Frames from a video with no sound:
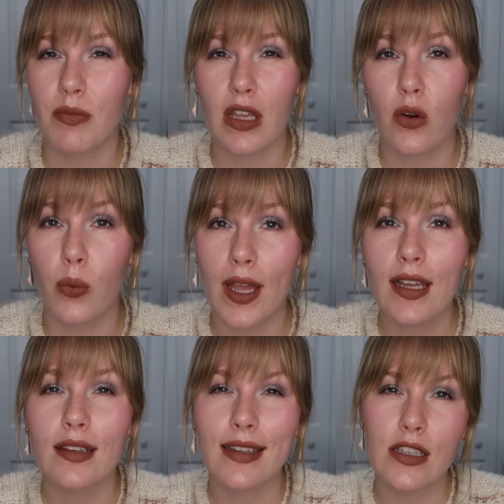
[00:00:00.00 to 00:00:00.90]
something
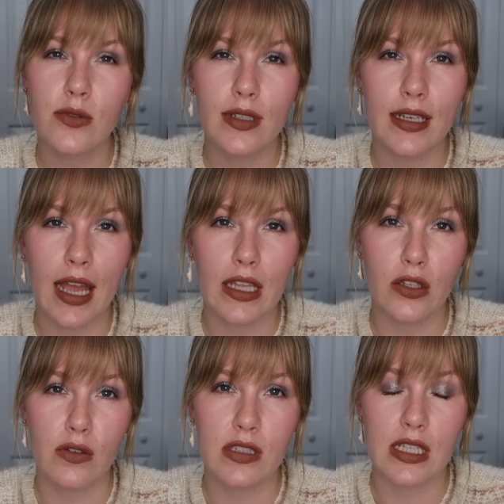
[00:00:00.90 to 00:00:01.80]
quick. That's what I
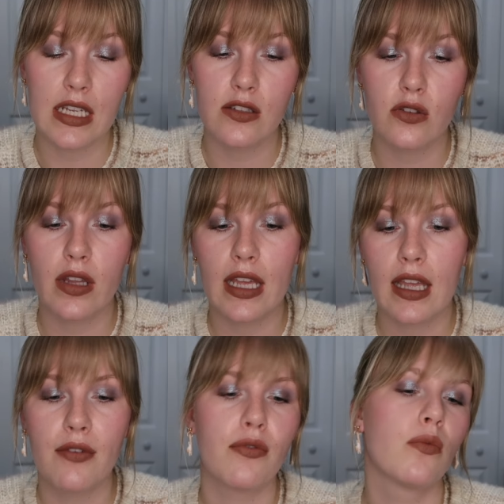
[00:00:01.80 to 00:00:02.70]
use these, or like
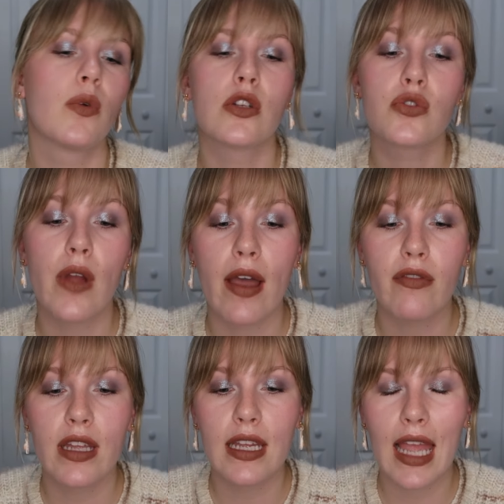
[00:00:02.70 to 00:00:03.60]
if we're
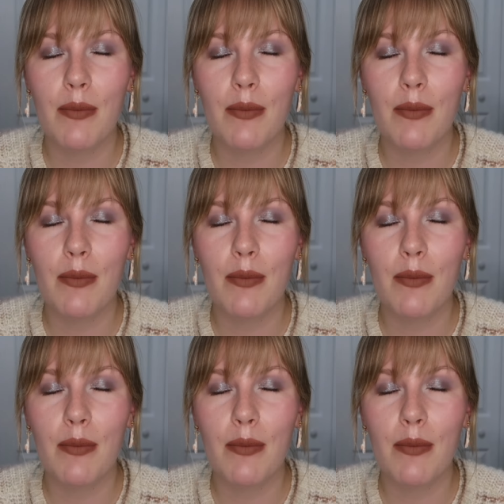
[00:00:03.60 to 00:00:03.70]
traveling.